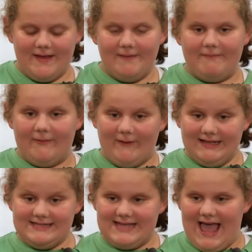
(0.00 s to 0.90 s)
but
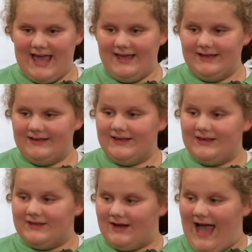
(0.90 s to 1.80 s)
one day
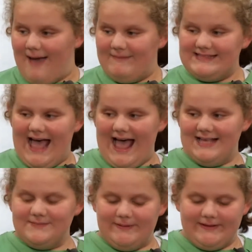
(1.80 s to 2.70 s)
your habitat
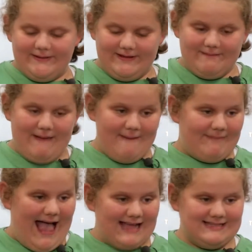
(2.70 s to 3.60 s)
is polluted by
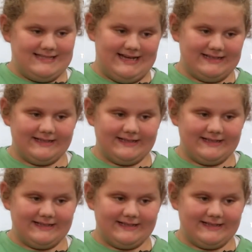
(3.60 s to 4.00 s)
plastic.